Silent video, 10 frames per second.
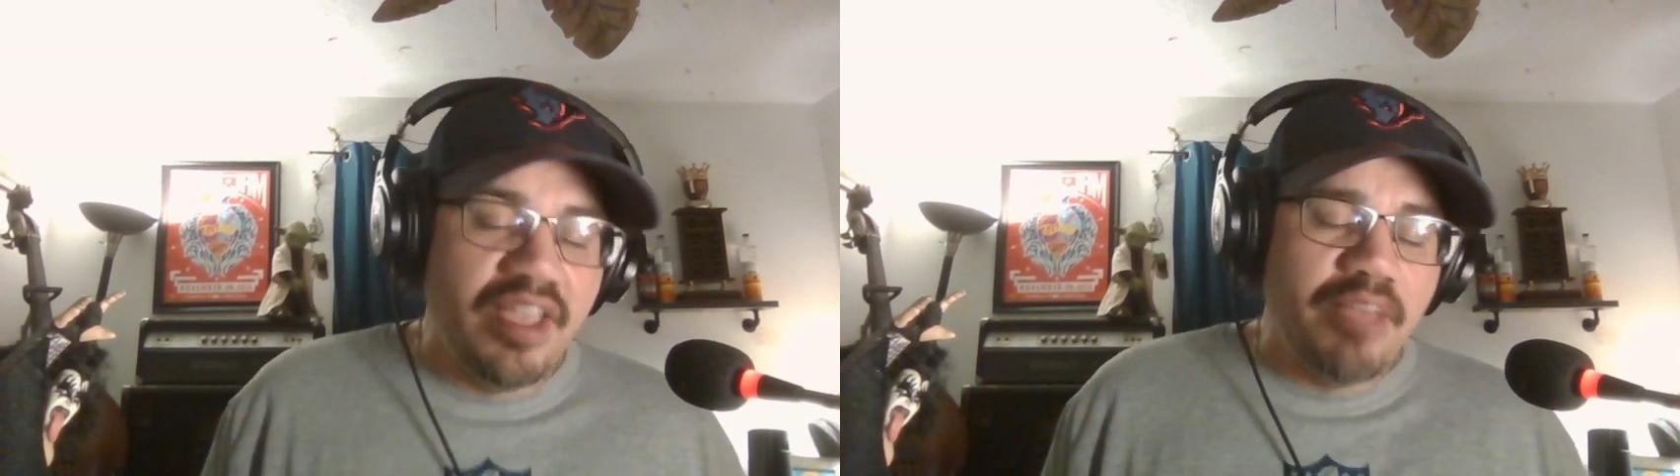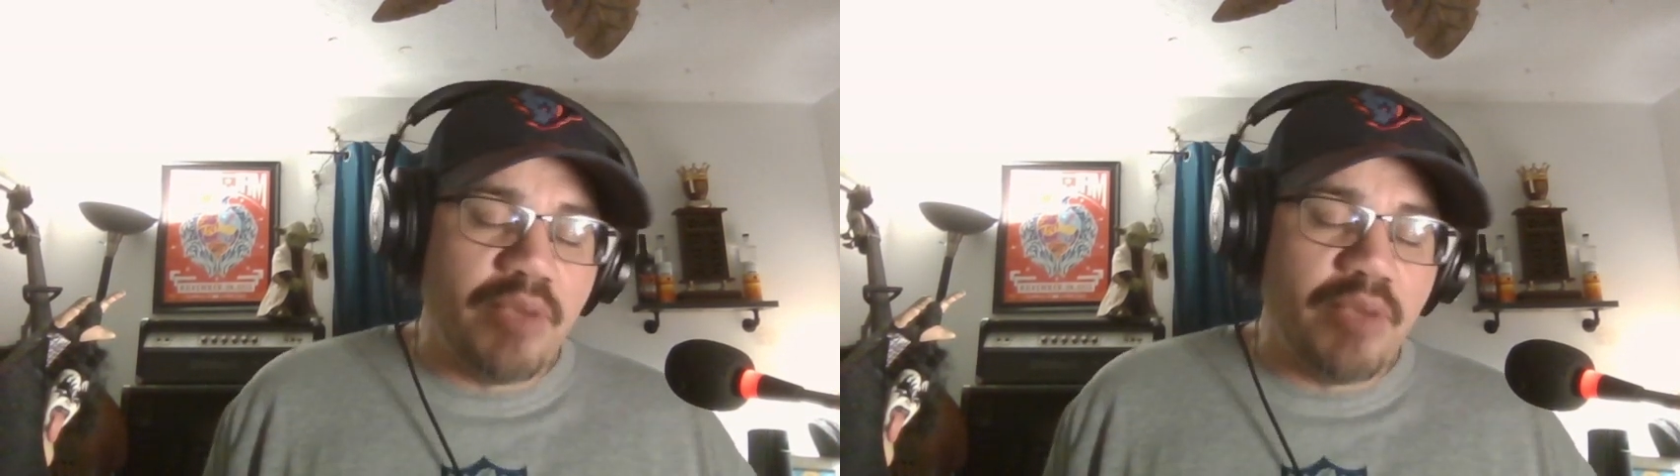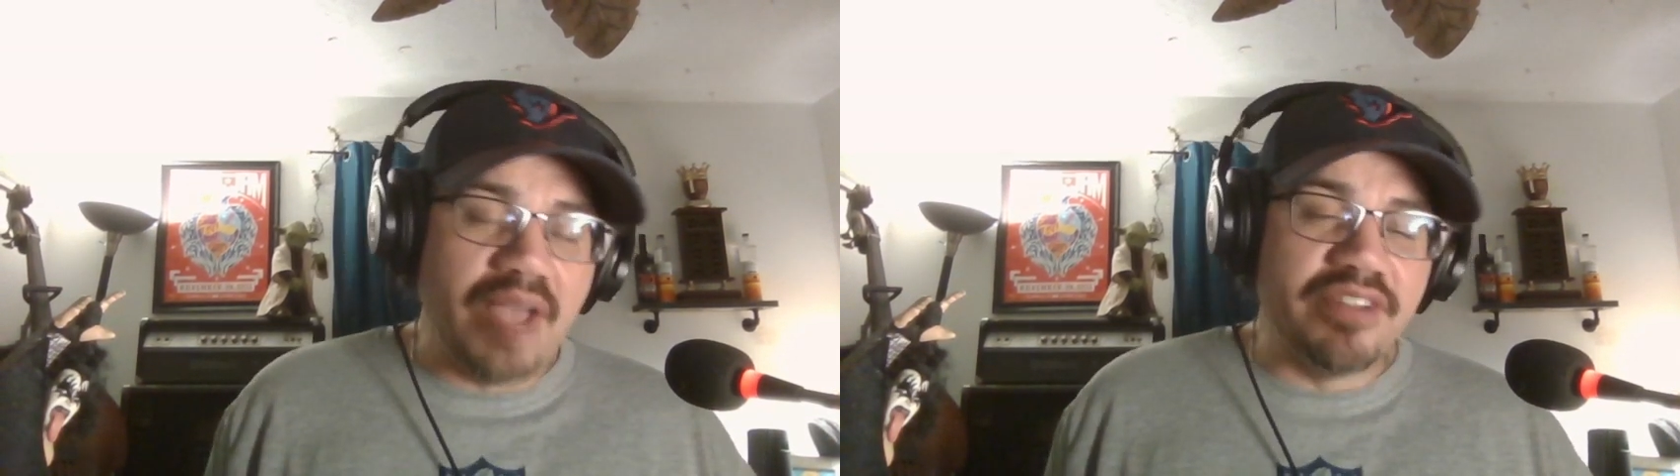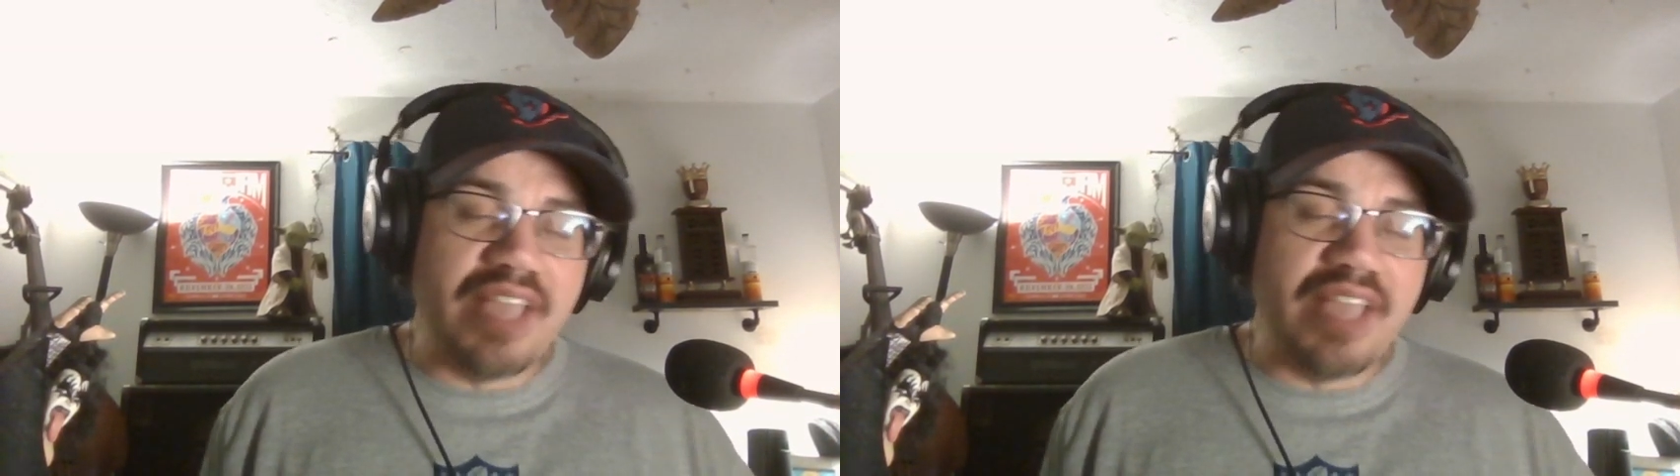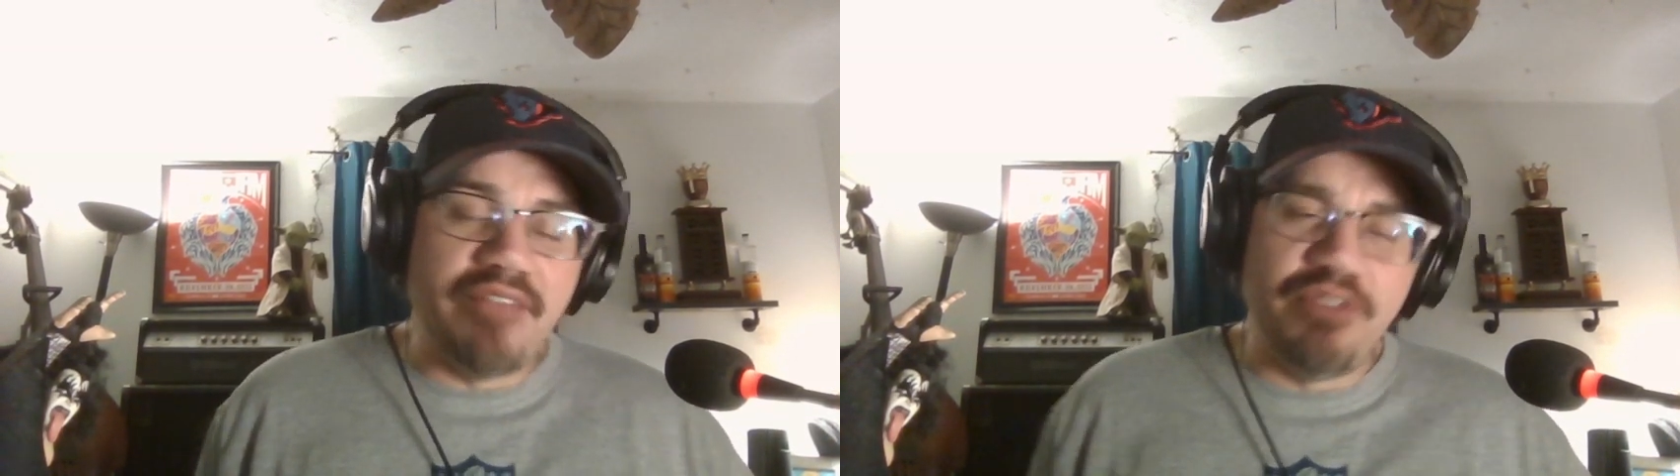Brown is
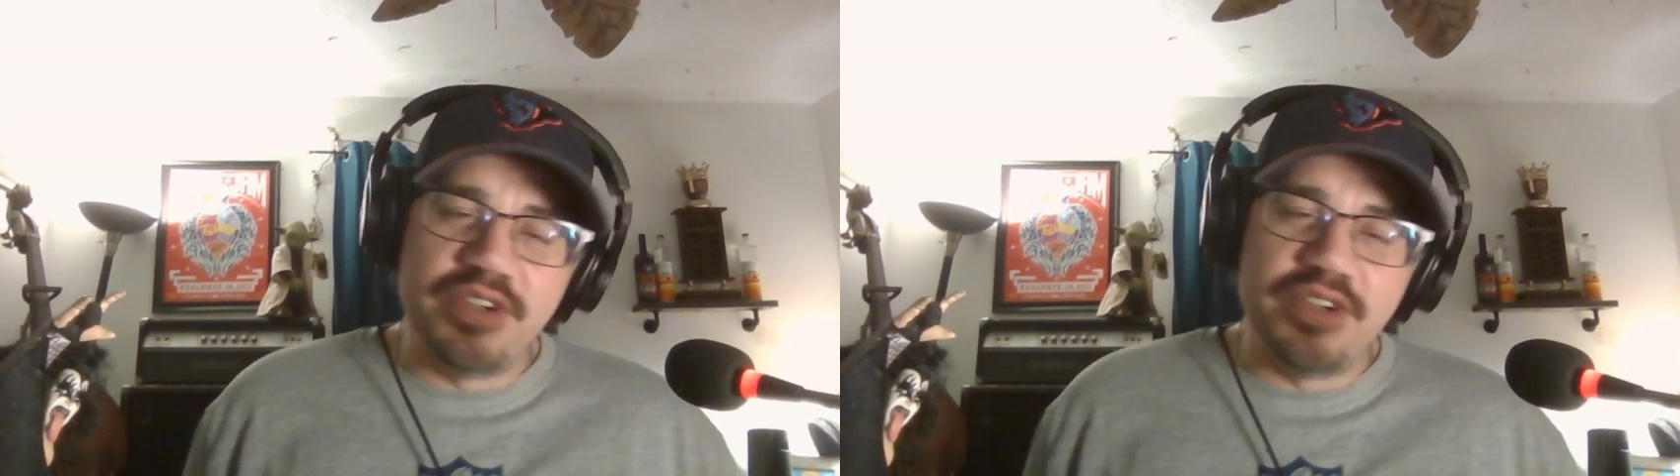out for a